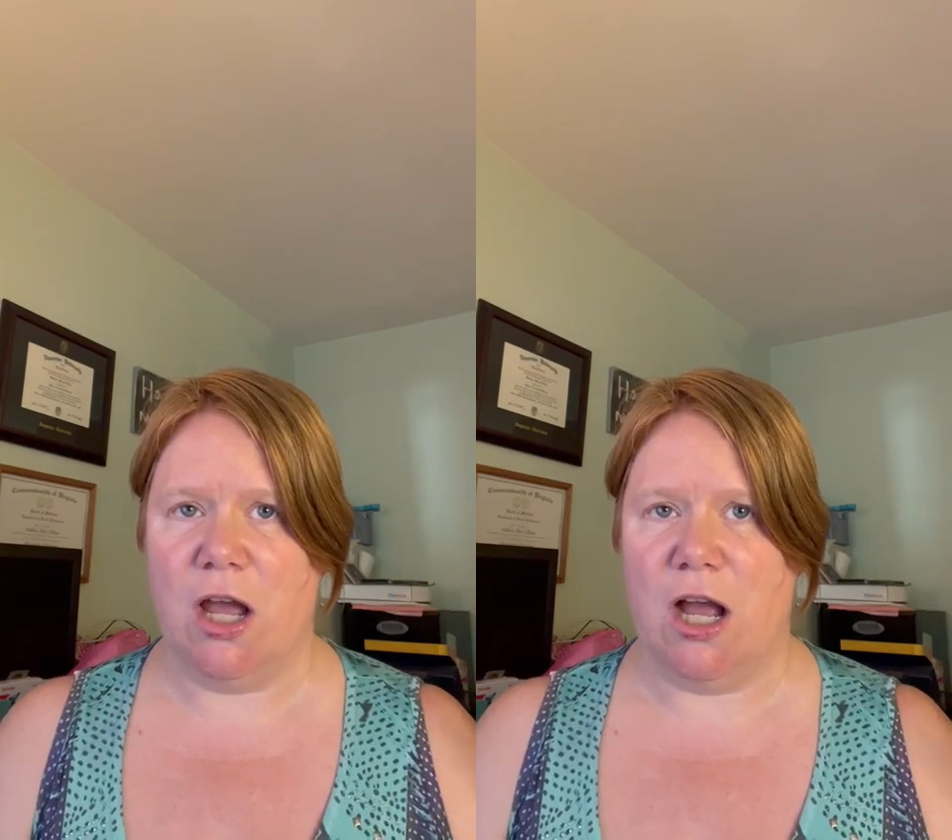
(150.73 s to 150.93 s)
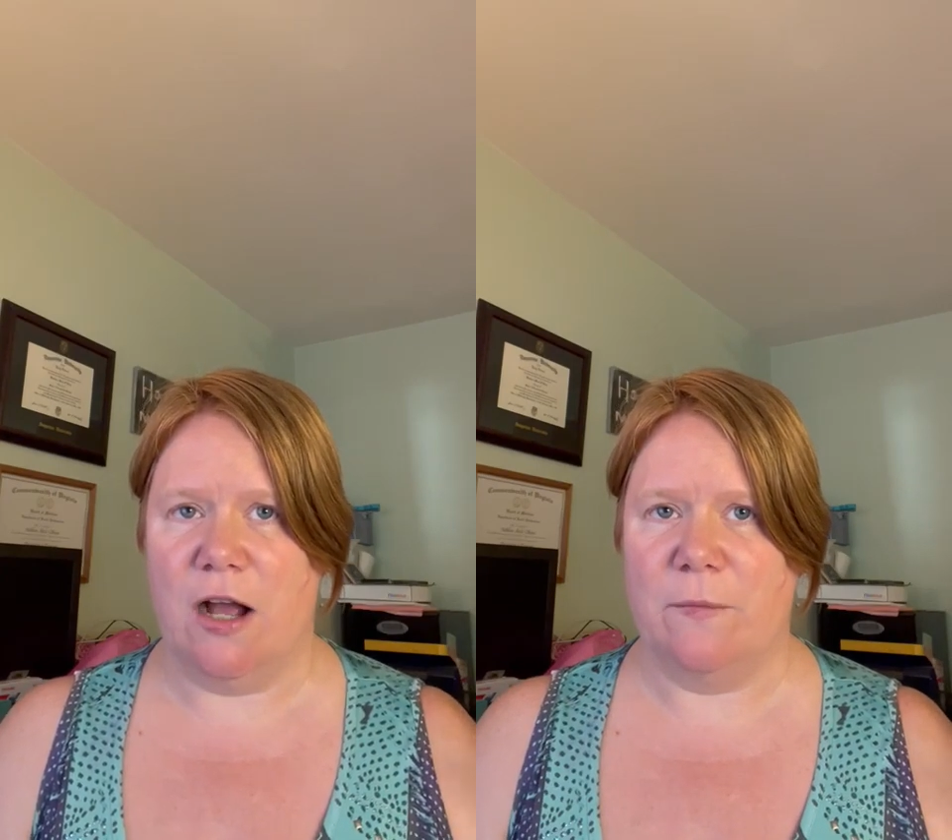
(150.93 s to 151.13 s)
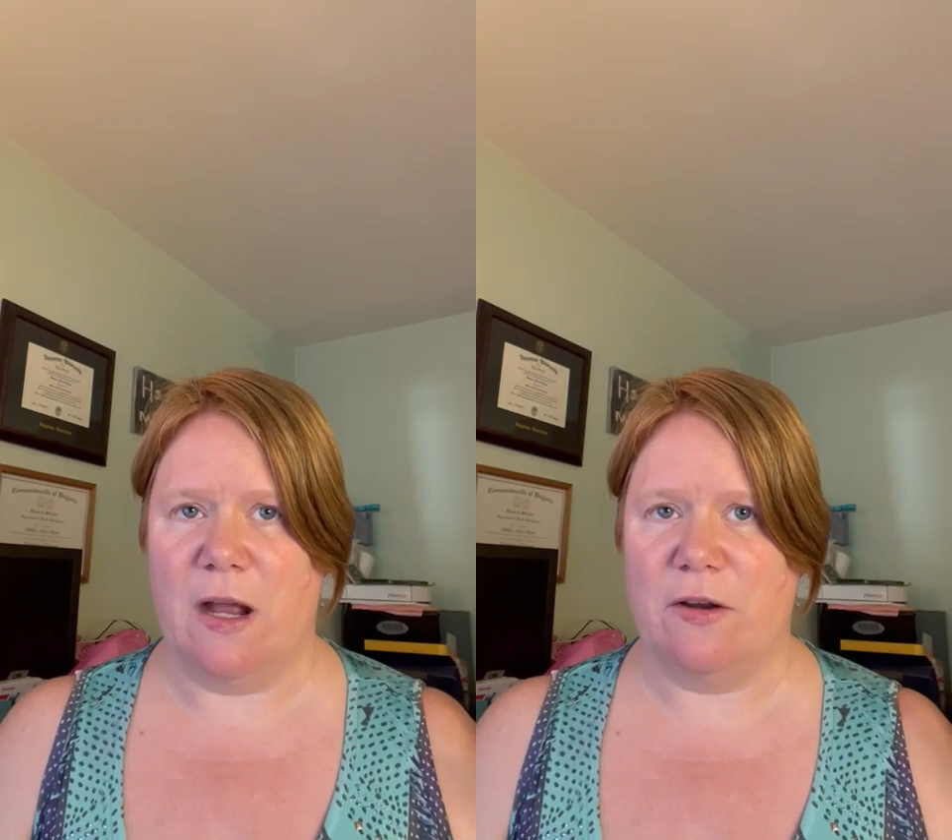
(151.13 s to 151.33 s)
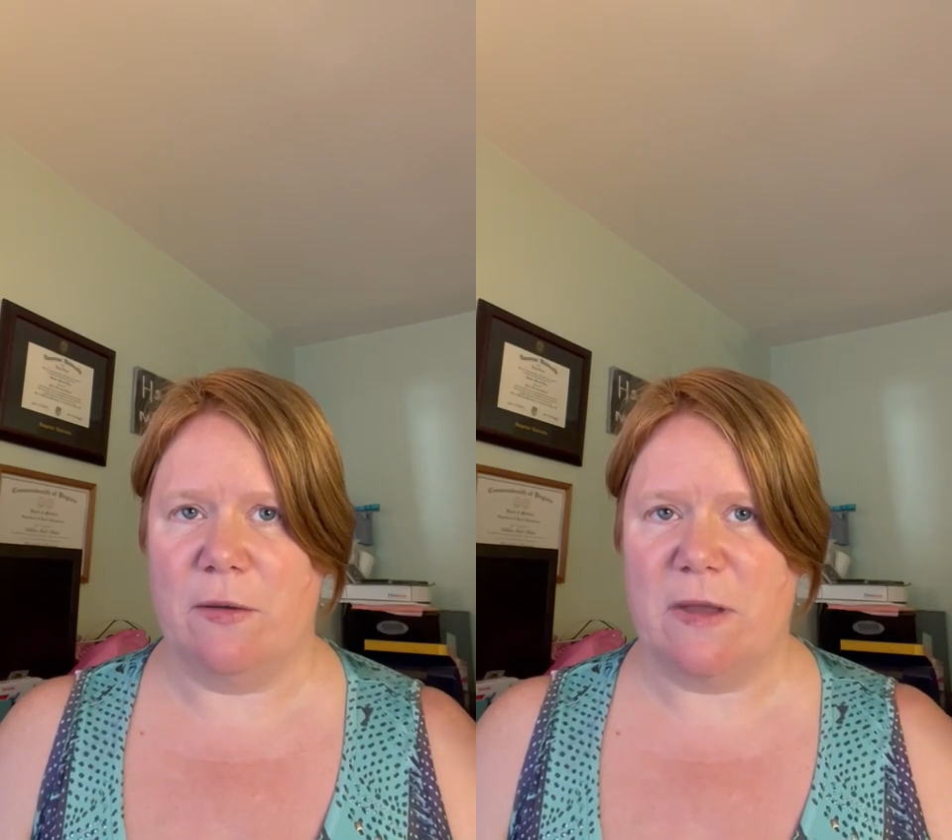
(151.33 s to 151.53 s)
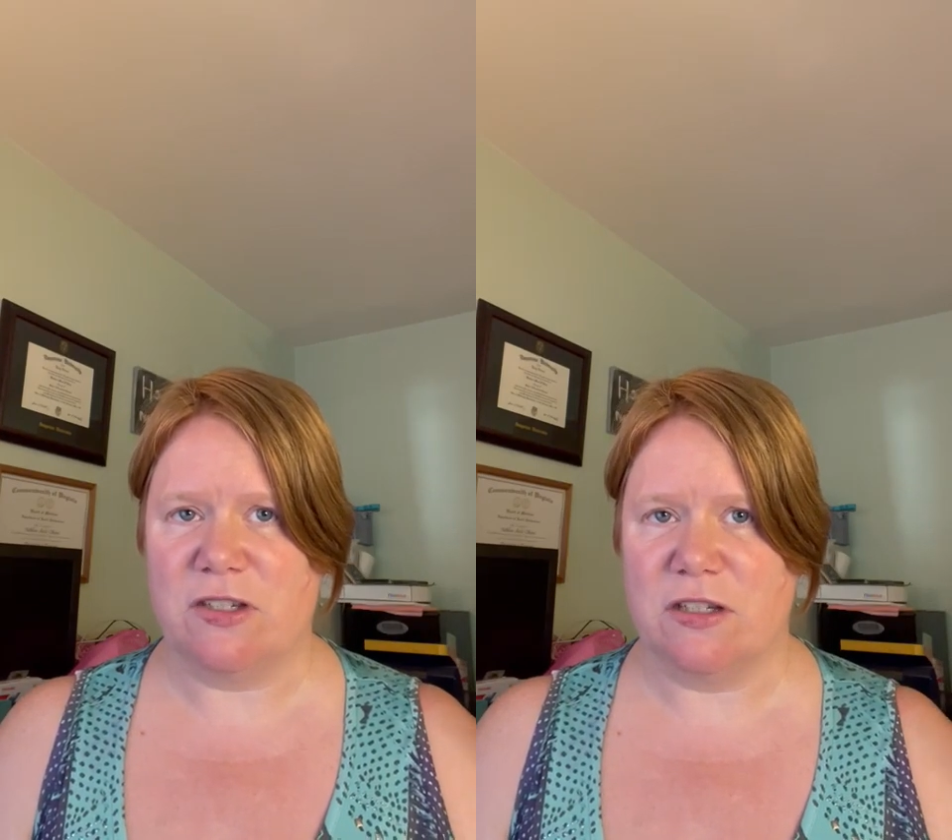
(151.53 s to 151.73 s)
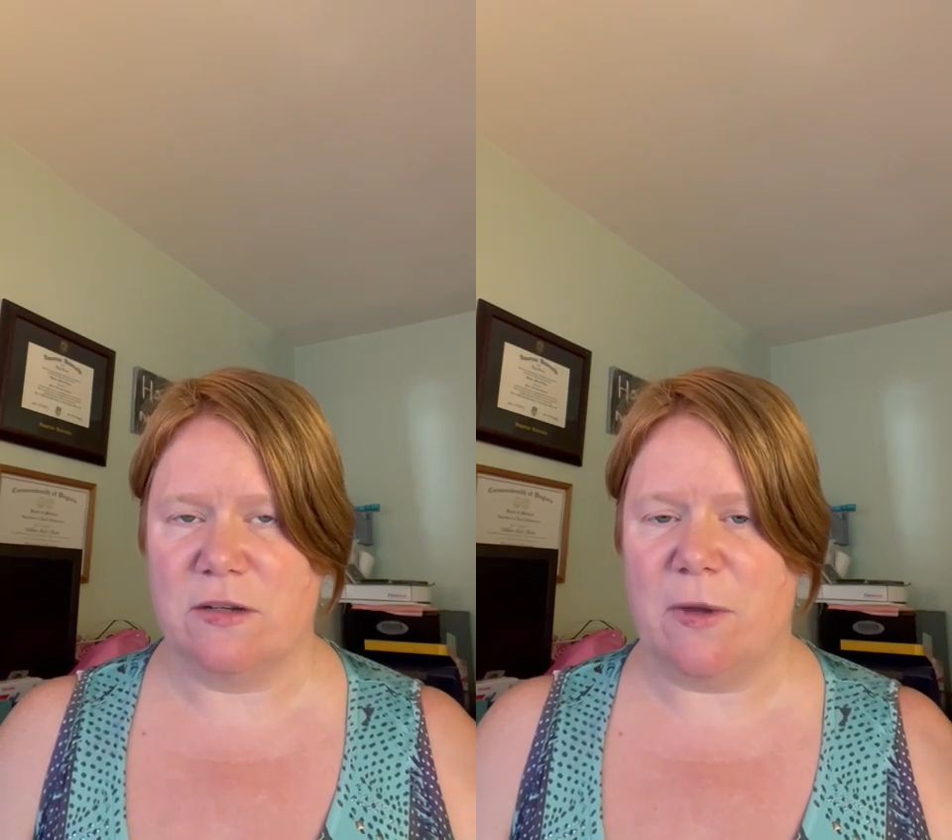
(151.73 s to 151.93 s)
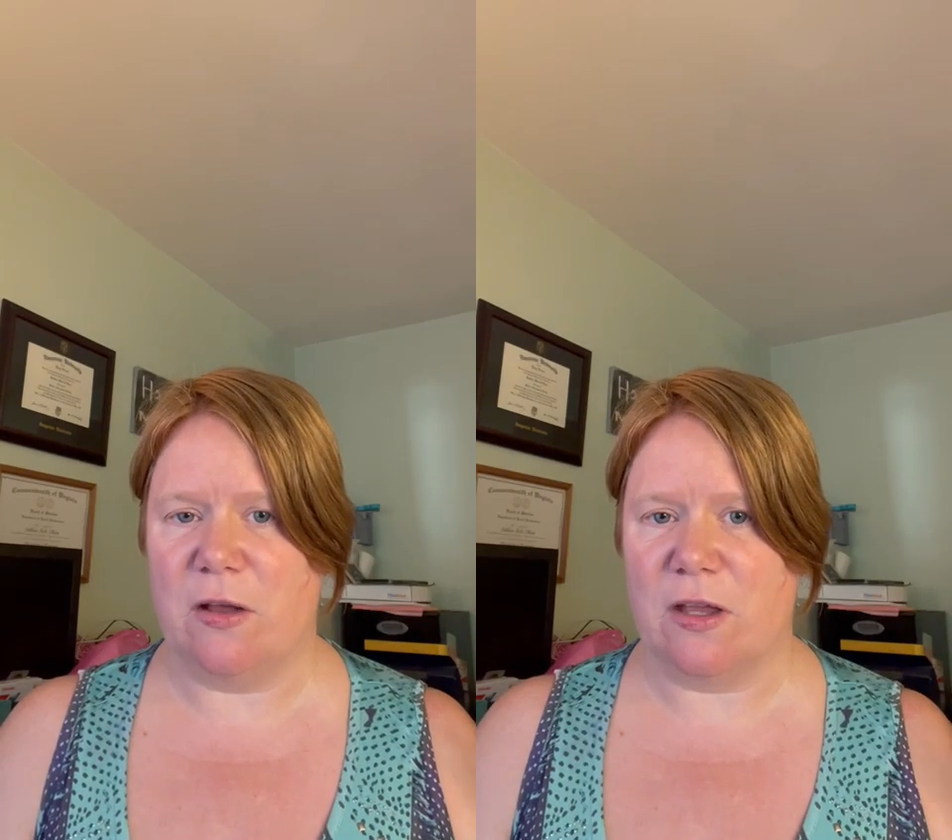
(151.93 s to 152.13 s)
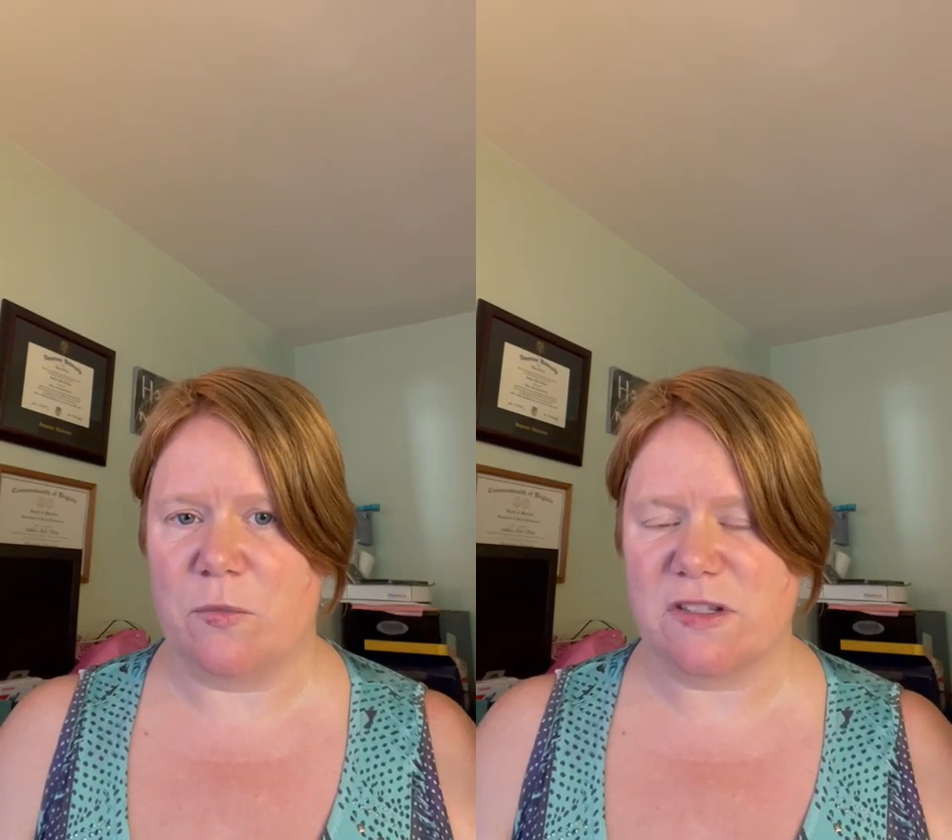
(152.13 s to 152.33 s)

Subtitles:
I know I mentioned about like